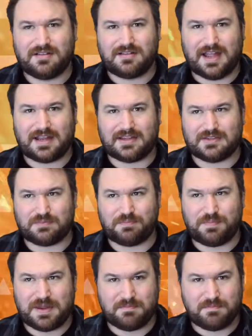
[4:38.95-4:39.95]
like it's
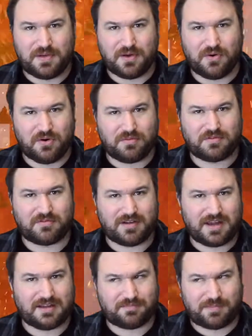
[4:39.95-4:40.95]
been built up
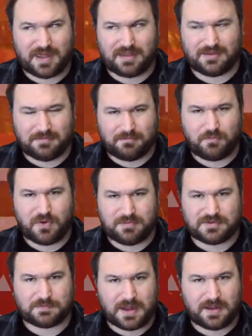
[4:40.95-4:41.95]
great. The
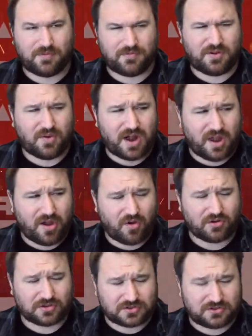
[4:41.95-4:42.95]
women's pay-per-view, I
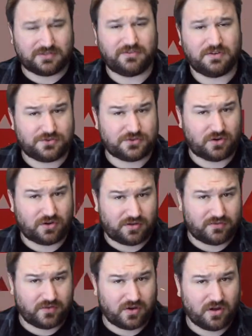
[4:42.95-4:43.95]
honestly feel
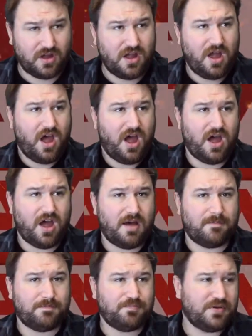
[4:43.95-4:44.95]
sorry for.
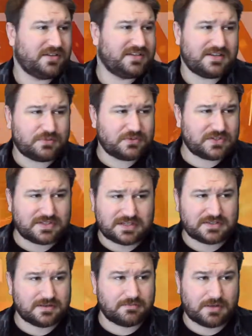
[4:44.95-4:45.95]
But this was a
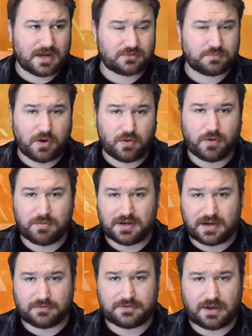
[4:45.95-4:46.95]
decent match. Both women
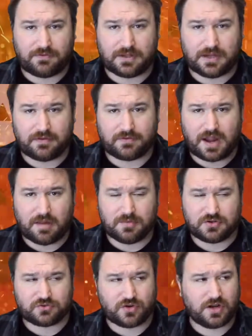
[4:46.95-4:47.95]
definitely have
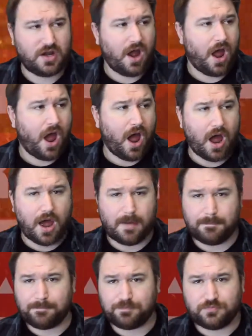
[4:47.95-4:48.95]
chemistry.
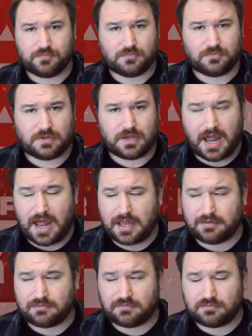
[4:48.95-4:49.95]

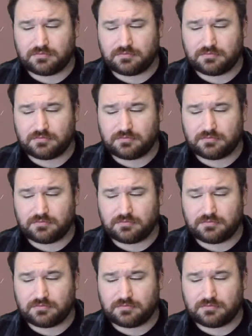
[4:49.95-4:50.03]
And